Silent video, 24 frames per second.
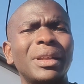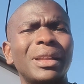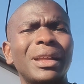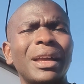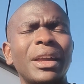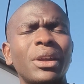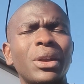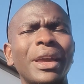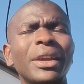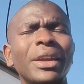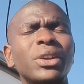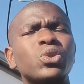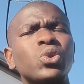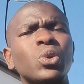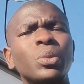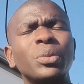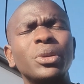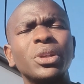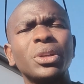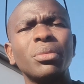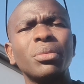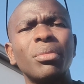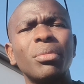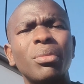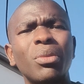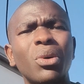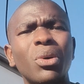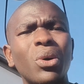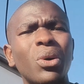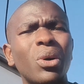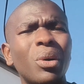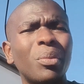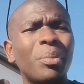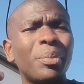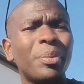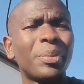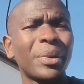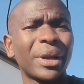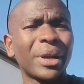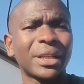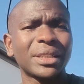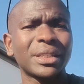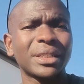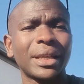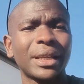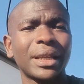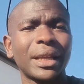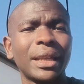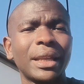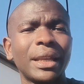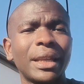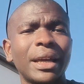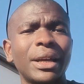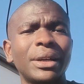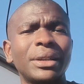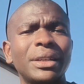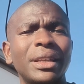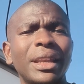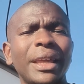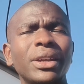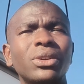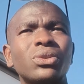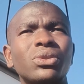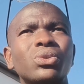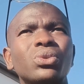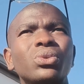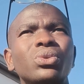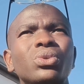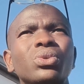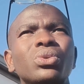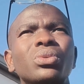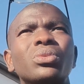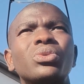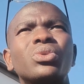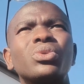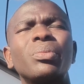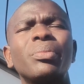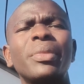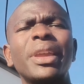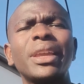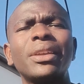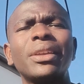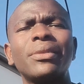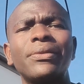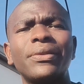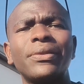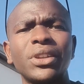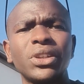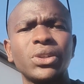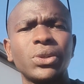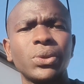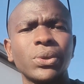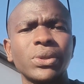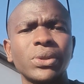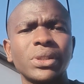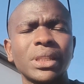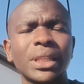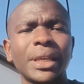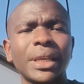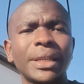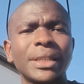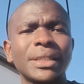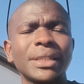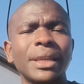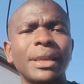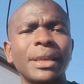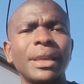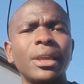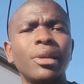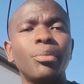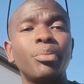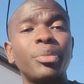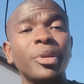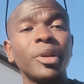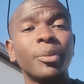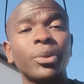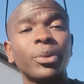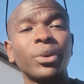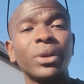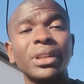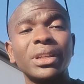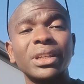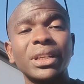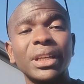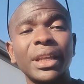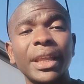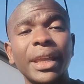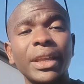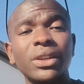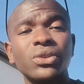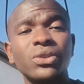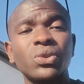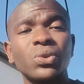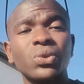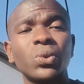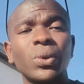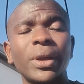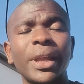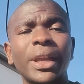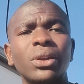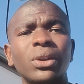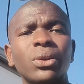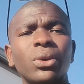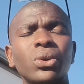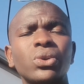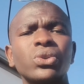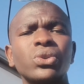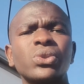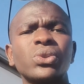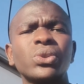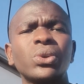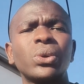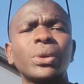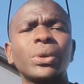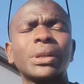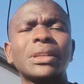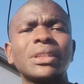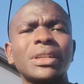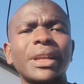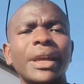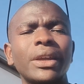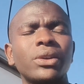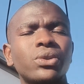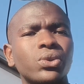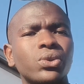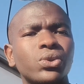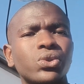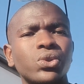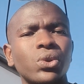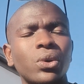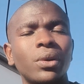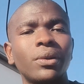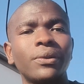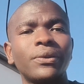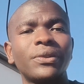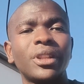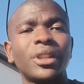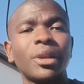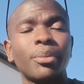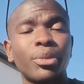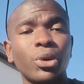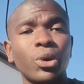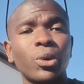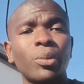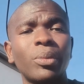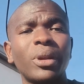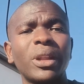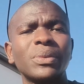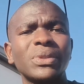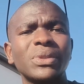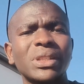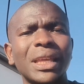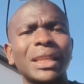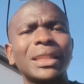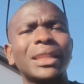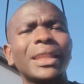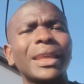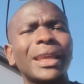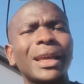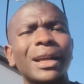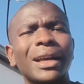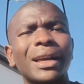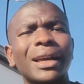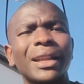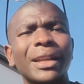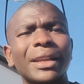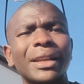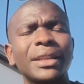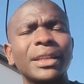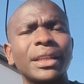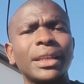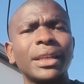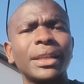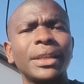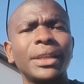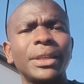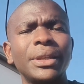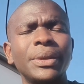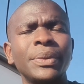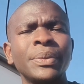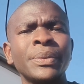like to be more practical. I'd like to make videos that people relate to, and also try to solve the problems that they are currently